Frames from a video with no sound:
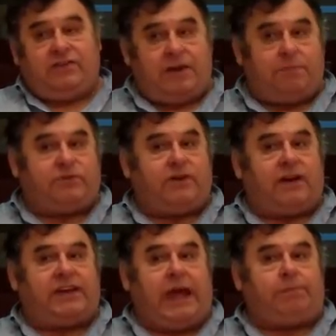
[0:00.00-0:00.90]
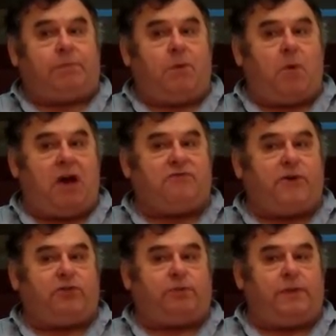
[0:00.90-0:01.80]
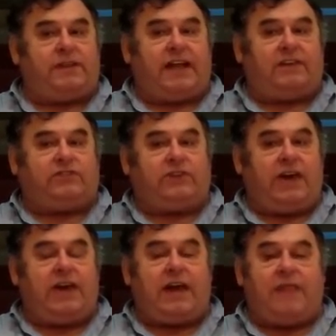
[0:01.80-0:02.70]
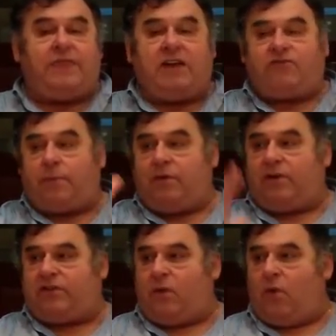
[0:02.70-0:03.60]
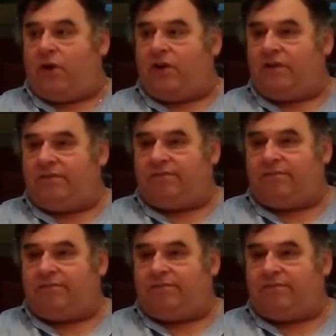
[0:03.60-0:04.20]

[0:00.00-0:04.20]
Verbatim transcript: Shepherd's got to keep them away first from the Dead Sea and then from the rushing water.